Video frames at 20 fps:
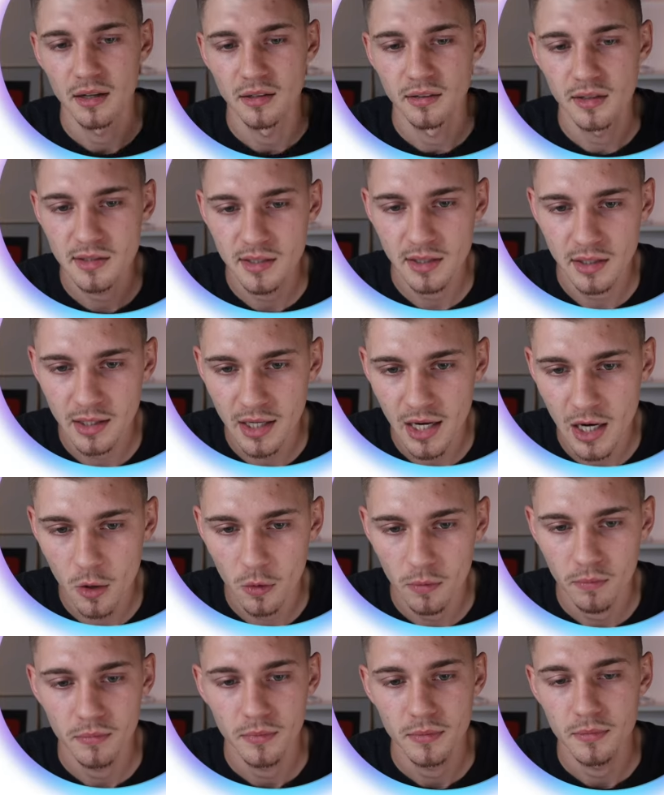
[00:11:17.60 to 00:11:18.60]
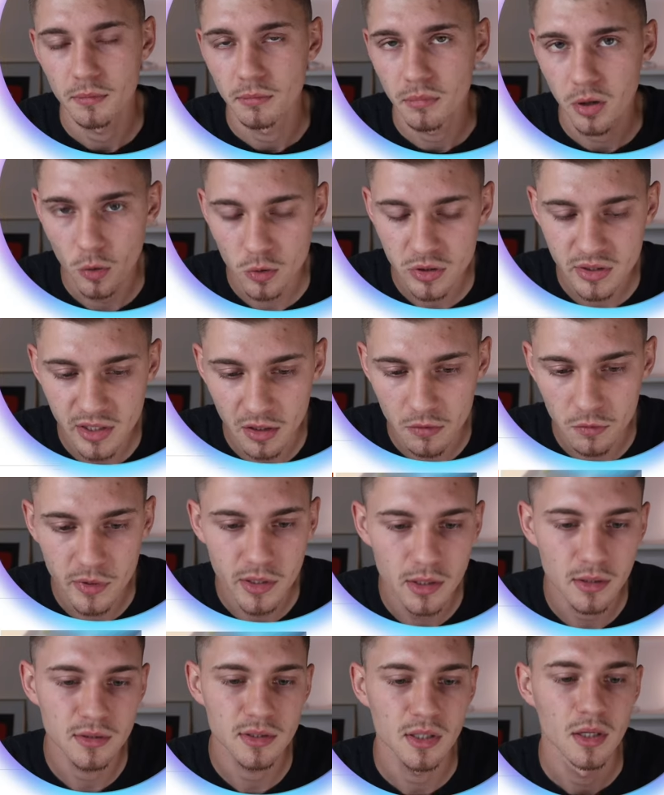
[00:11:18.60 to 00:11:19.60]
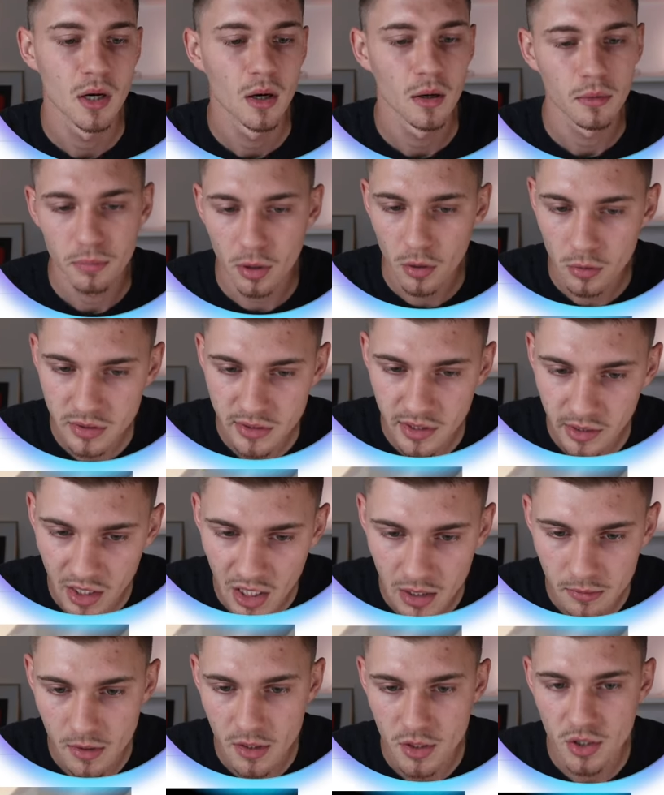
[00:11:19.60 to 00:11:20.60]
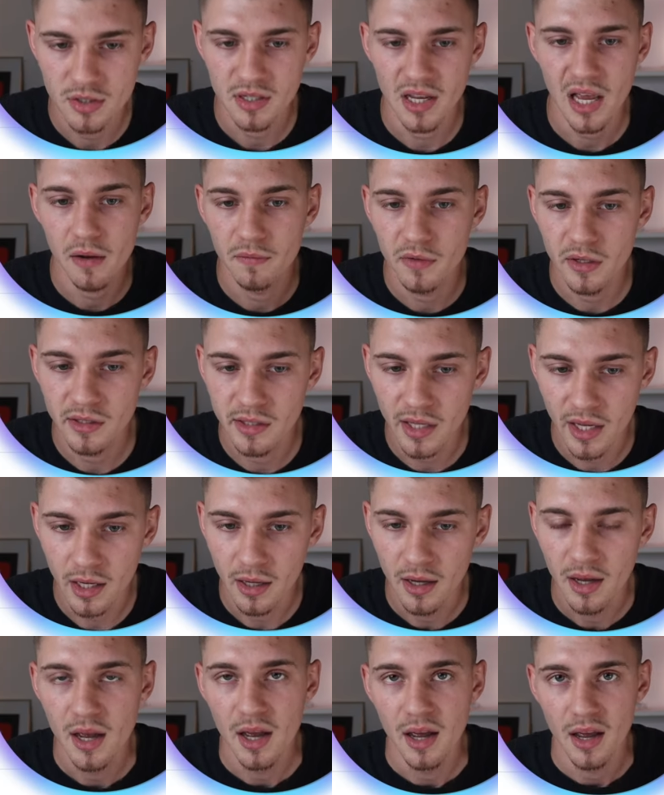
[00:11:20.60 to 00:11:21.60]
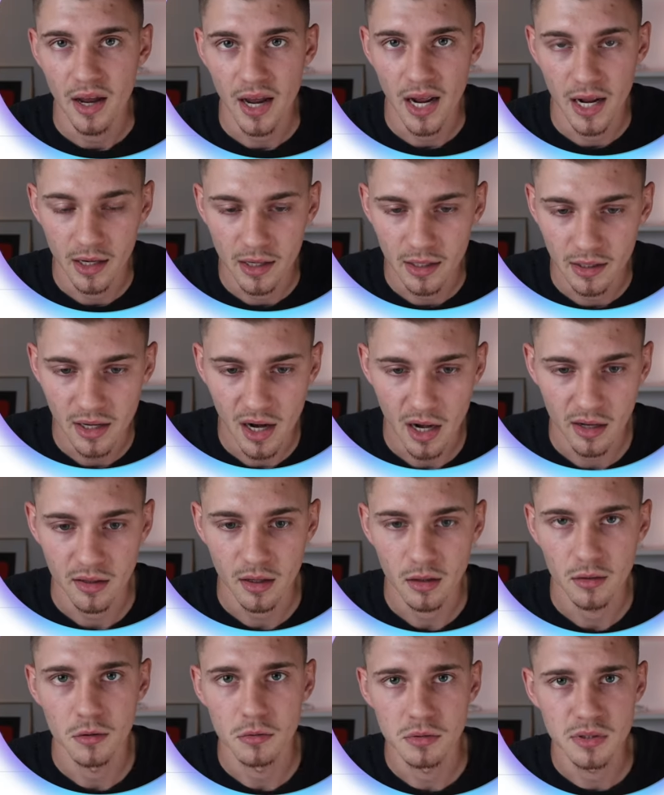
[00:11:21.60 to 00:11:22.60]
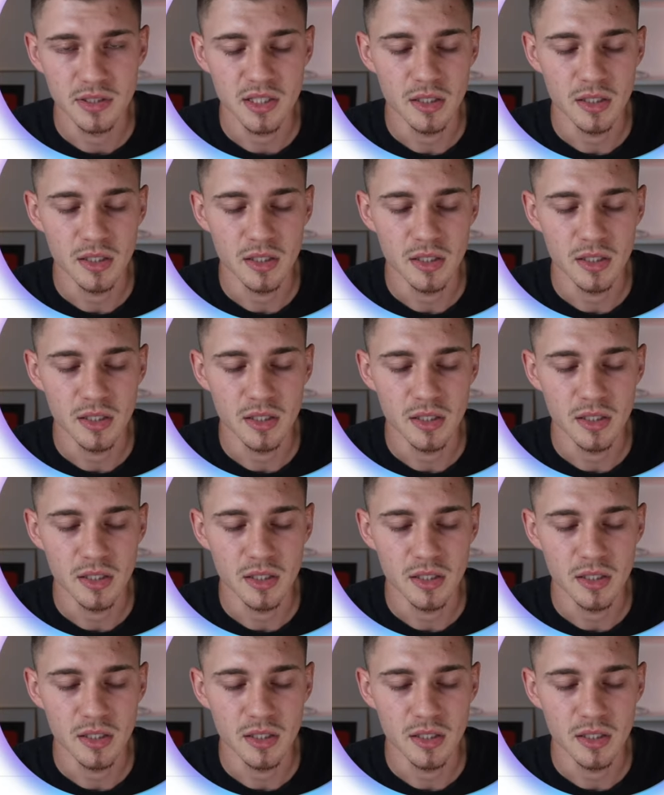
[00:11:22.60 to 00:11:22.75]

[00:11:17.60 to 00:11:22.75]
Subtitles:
This account posting reels, posting images every day and collecting those